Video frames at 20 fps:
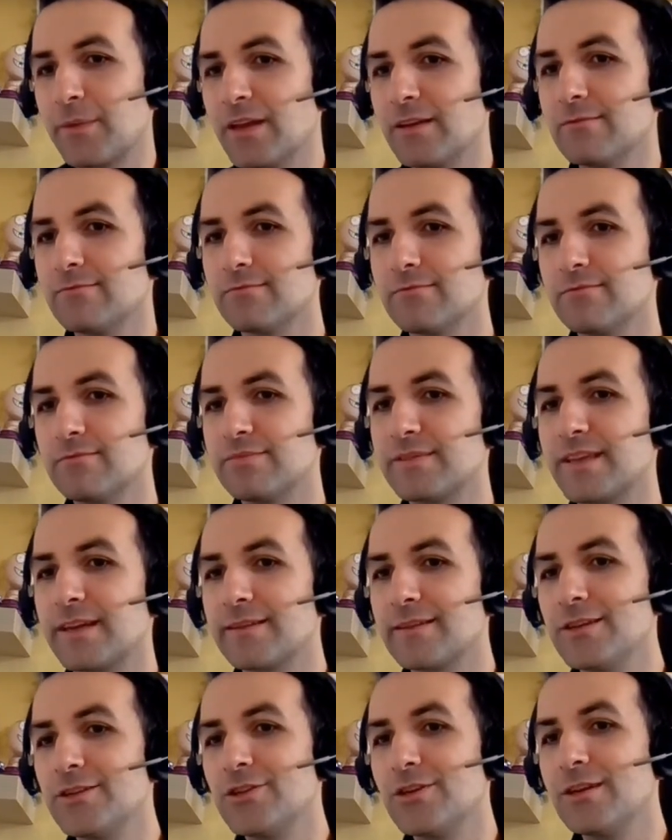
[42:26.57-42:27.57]
I mean,
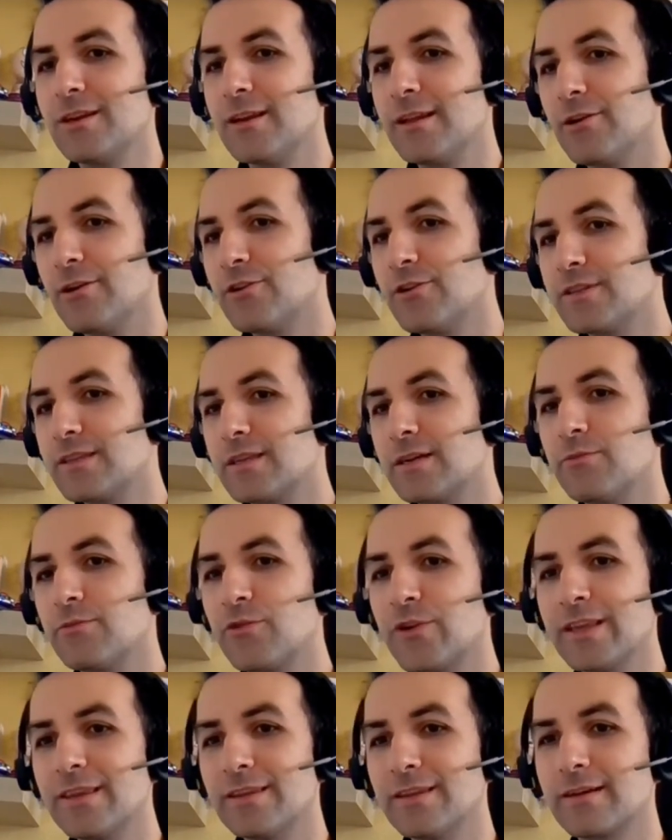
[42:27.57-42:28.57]
traditionally,
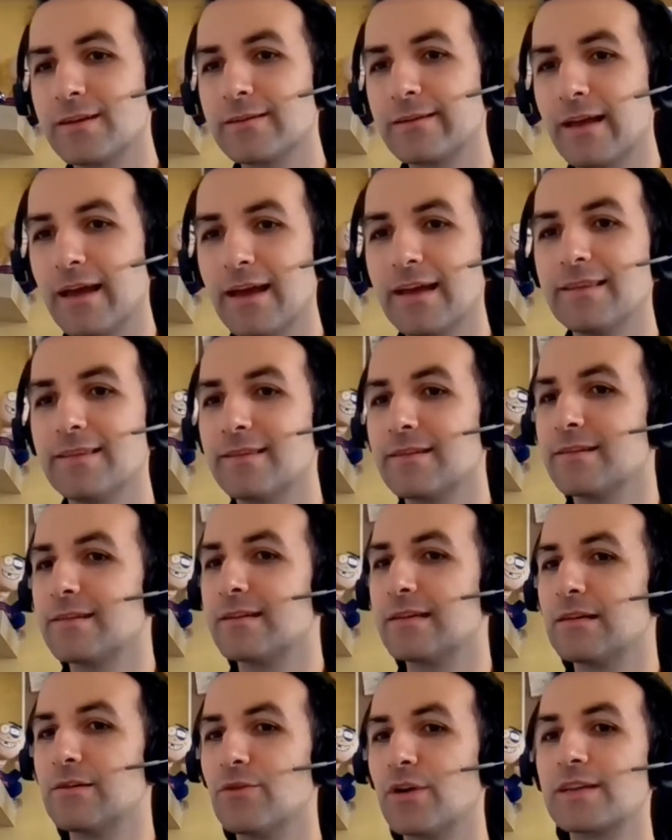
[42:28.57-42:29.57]
autumn, winter
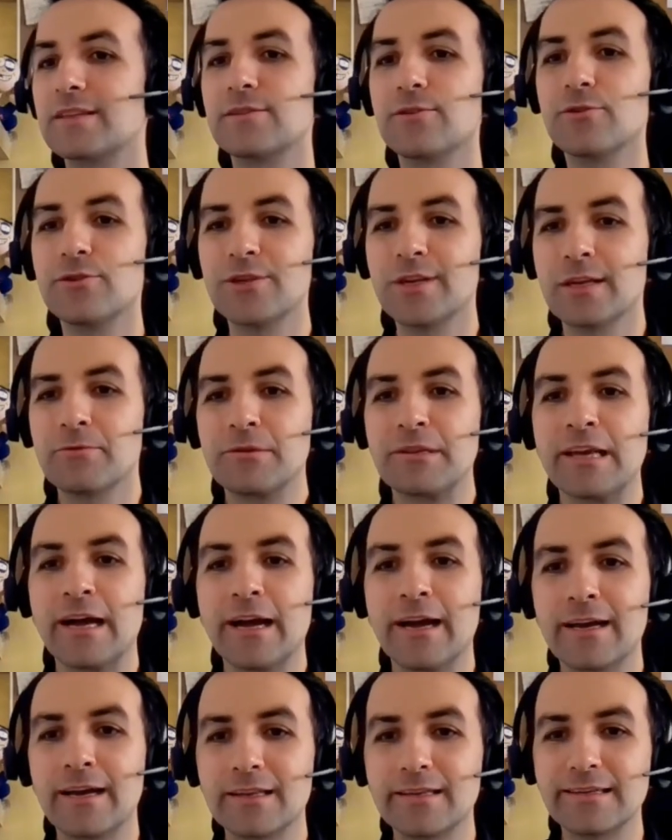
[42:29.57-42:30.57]
were associated
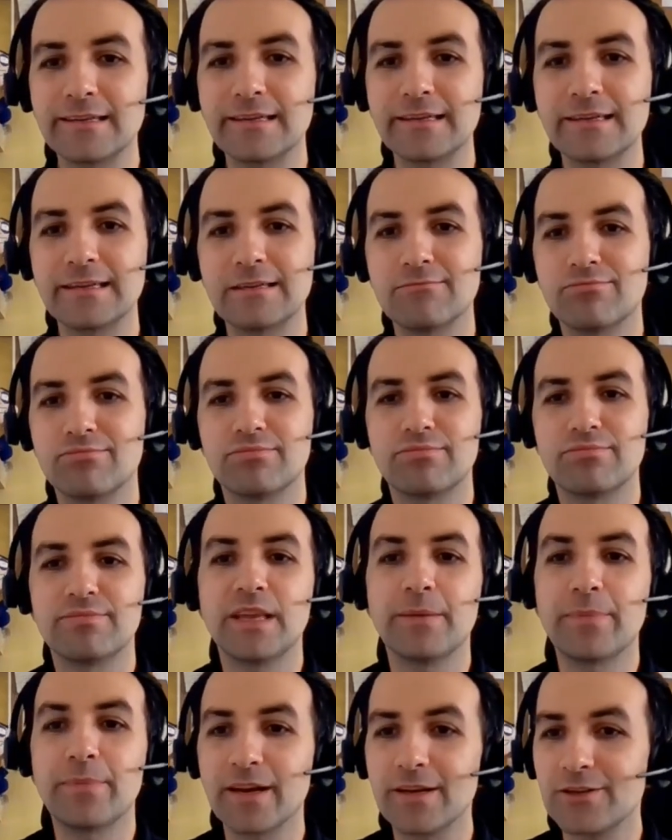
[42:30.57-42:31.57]
with higher
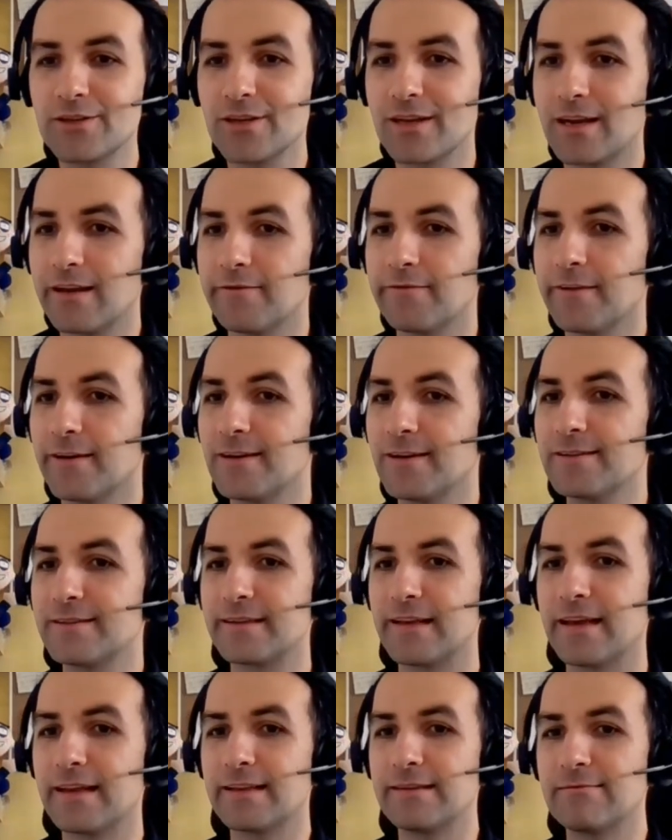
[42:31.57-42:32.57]
depression
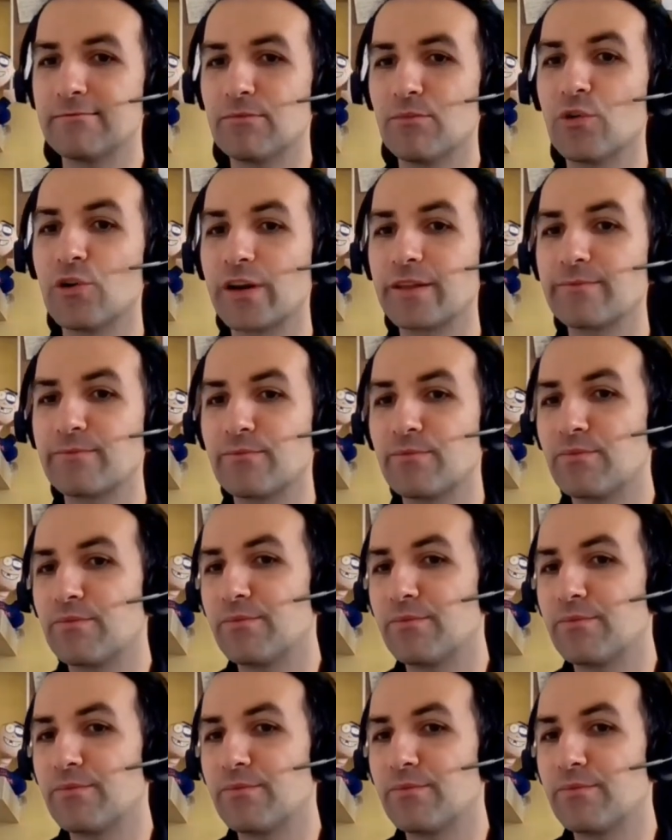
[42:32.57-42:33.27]
levels and more